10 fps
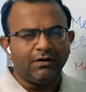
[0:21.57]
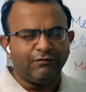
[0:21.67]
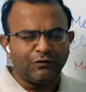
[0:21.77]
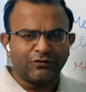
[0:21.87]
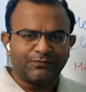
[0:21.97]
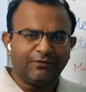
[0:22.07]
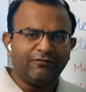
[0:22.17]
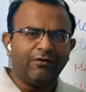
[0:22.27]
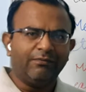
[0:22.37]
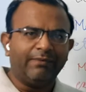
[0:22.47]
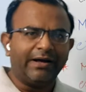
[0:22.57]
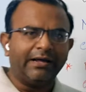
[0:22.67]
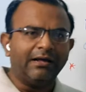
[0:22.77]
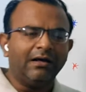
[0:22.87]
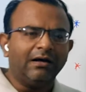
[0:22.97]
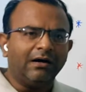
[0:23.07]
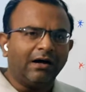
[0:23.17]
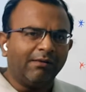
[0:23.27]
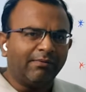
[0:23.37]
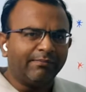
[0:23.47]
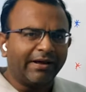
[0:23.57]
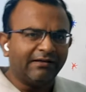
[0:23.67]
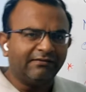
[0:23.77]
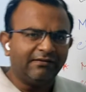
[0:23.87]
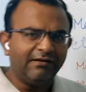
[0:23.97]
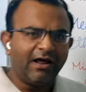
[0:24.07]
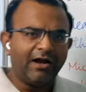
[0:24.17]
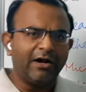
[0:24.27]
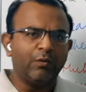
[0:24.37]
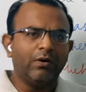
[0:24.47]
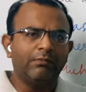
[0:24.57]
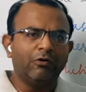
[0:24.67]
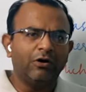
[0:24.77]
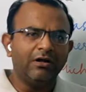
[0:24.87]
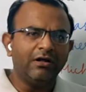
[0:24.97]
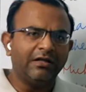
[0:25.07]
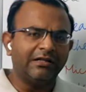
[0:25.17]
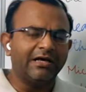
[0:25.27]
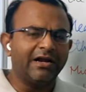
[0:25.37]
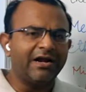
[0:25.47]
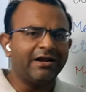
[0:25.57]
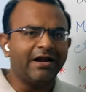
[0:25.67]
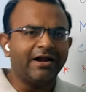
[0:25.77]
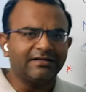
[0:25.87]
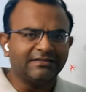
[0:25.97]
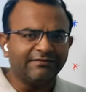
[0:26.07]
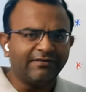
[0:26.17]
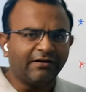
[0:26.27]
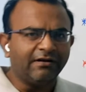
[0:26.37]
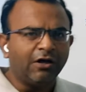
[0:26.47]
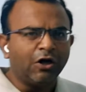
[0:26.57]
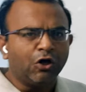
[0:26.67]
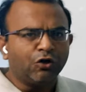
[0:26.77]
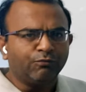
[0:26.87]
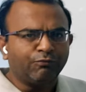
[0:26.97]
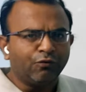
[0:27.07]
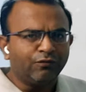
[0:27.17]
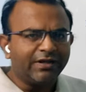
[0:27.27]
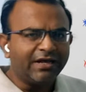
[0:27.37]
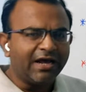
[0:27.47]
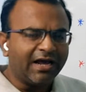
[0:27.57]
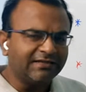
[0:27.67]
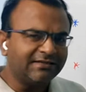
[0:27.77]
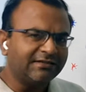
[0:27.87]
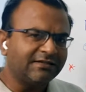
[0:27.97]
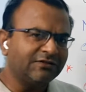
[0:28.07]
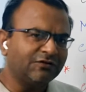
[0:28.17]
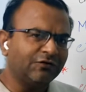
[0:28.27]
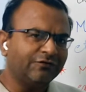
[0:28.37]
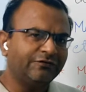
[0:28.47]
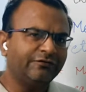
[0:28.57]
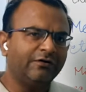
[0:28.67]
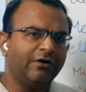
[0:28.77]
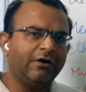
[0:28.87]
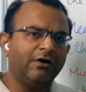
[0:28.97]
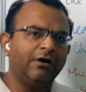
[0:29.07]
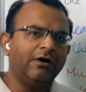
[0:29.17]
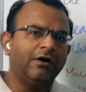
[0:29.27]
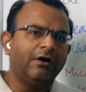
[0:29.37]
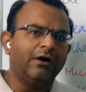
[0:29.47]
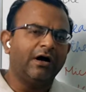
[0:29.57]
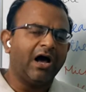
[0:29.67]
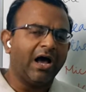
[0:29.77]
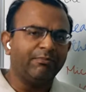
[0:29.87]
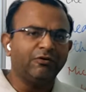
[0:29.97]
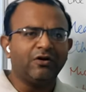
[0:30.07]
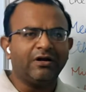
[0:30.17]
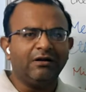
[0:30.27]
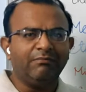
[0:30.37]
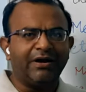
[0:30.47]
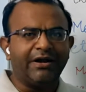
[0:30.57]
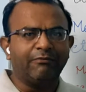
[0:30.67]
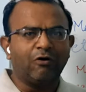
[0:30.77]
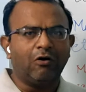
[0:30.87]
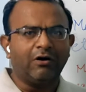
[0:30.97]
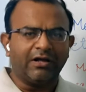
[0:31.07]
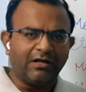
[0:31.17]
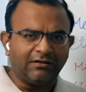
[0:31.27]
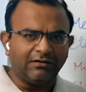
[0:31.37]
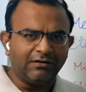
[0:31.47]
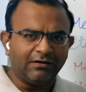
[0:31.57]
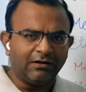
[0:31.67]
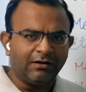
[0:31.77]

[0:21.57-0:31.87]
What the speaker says: which was performed by Albert Michelson and Albert Morley in the year 1887 to prove the existence of a hypothetical medium called ether,